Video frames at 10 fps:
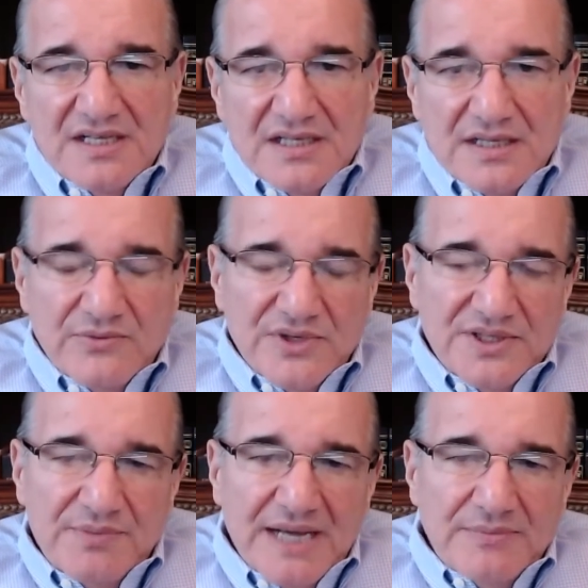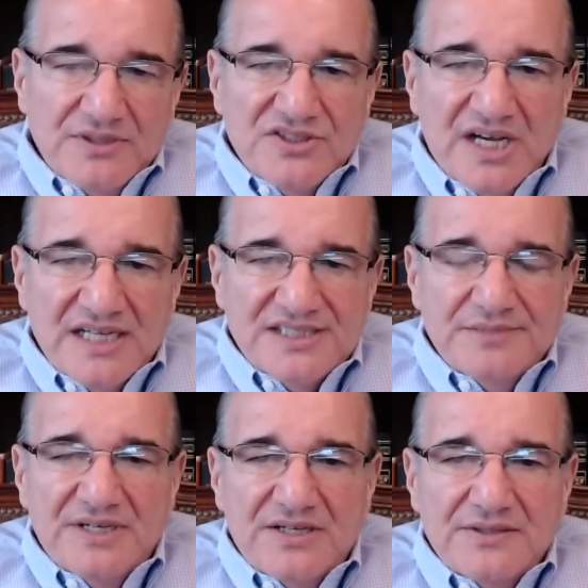When the Bible talks
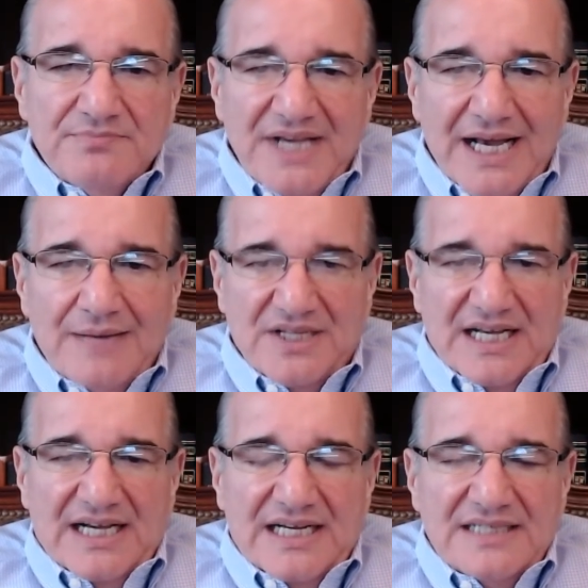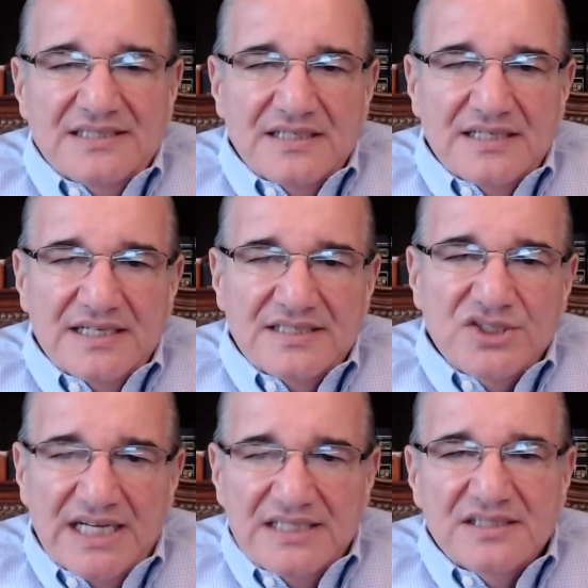about Babylon, and I
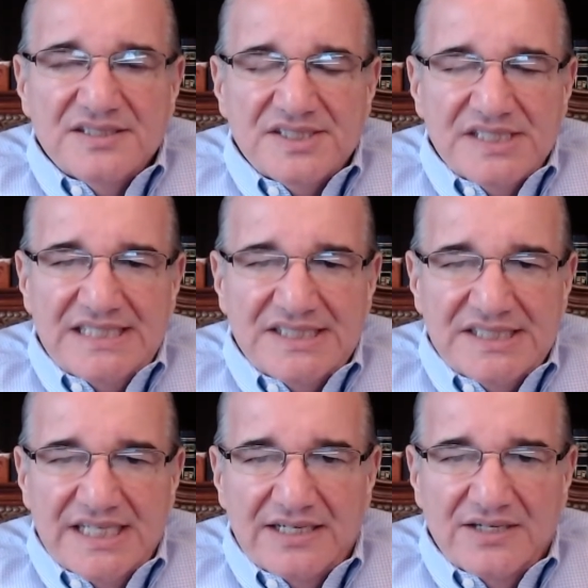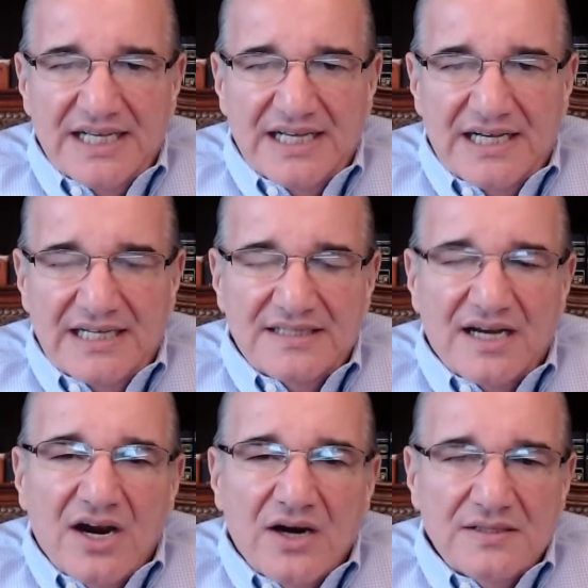taught this last Saturday on the
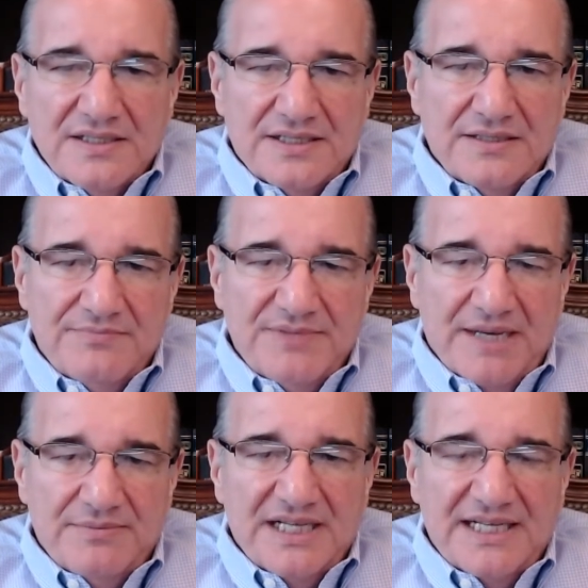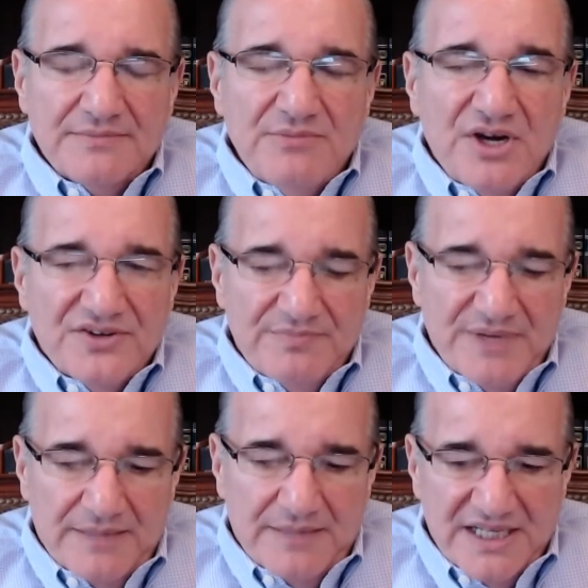harlot of Babylon, the mother of
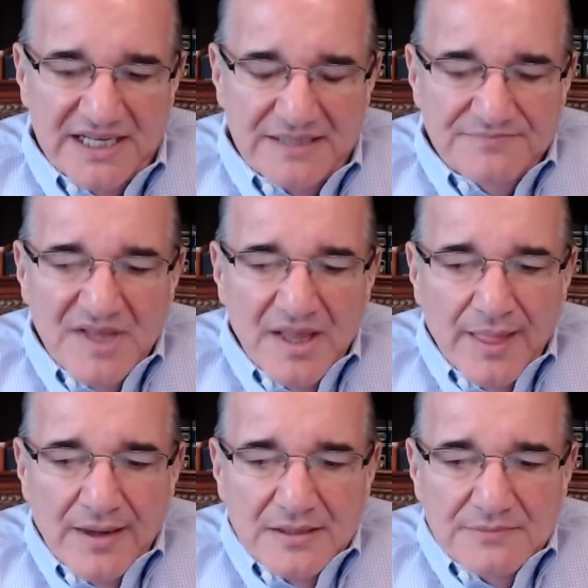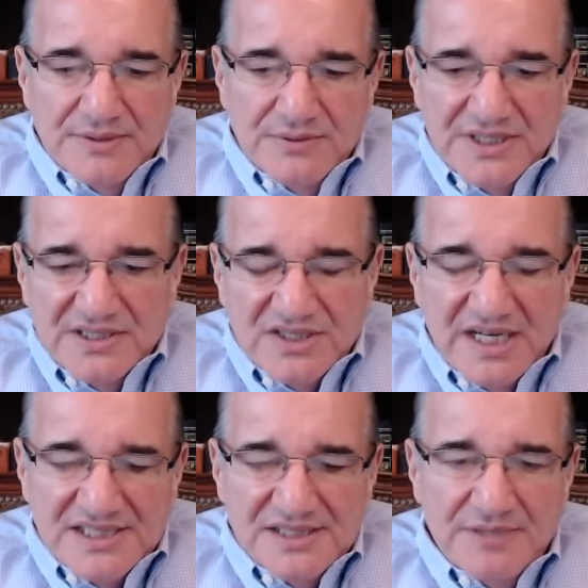Babylon, but when it
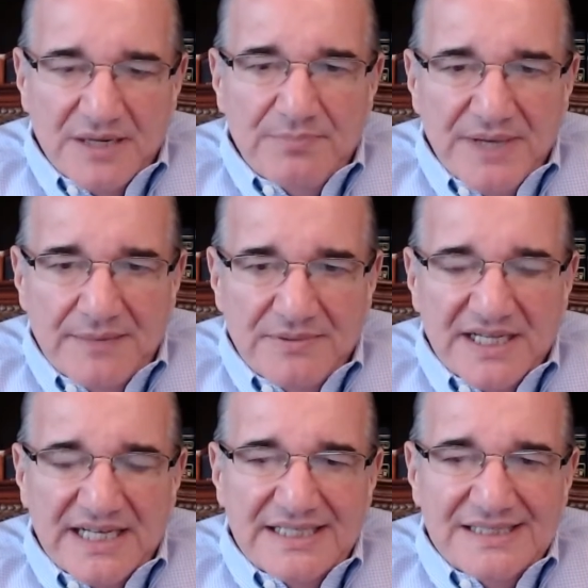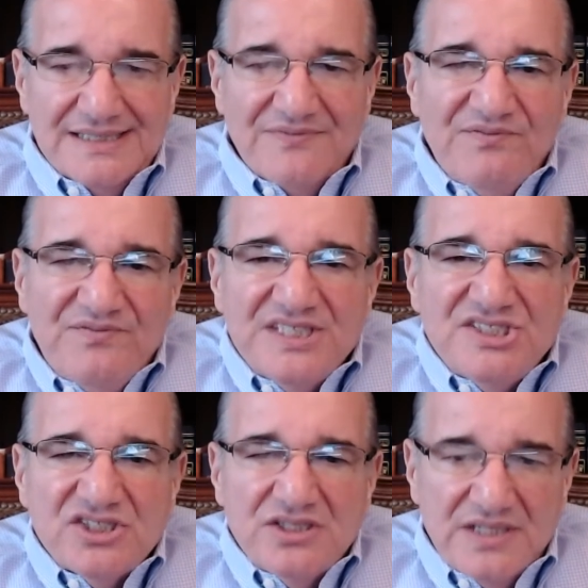talks about Babylon is a
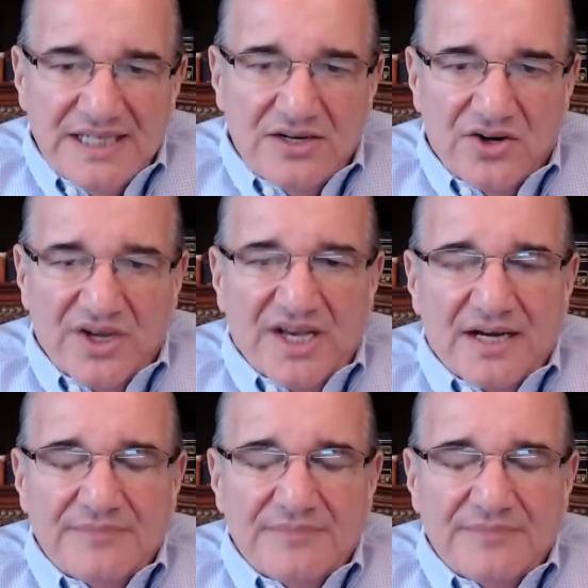physical area,